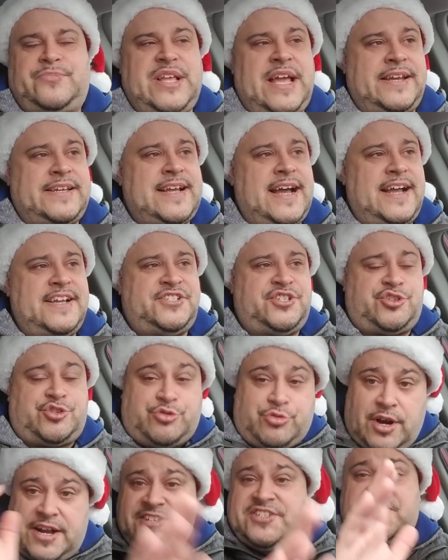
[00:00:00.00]
And guys,
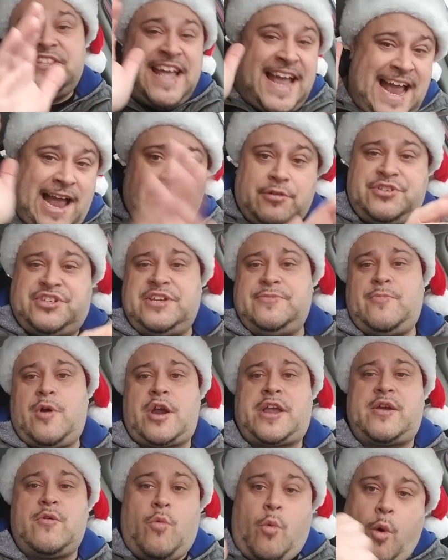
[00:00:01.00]
trends in the housing
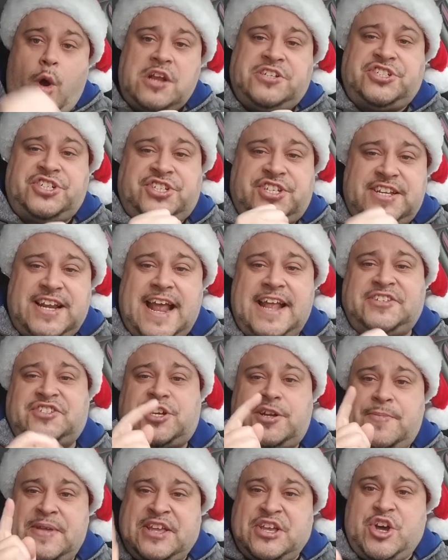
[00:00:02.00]
market. Watch it tonight. It's
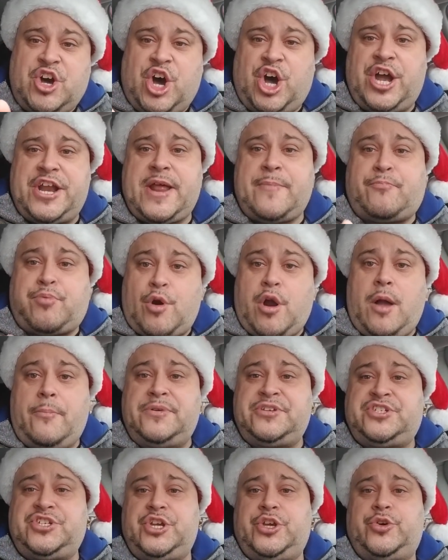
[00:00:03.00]
going to be good. I
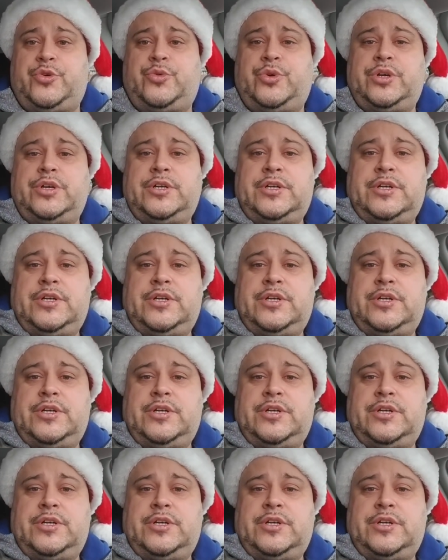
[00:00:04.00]
promise you.